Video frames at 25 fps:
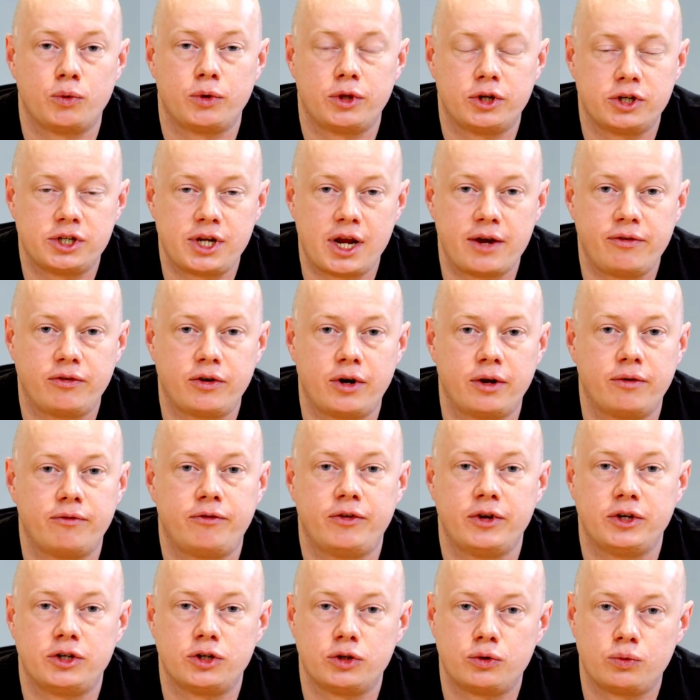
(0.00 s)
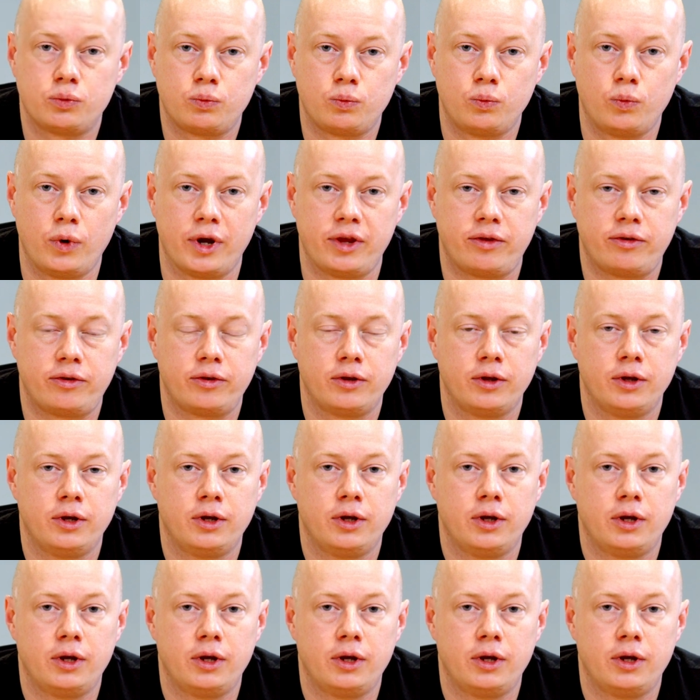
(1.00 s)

where there's life-threatening features with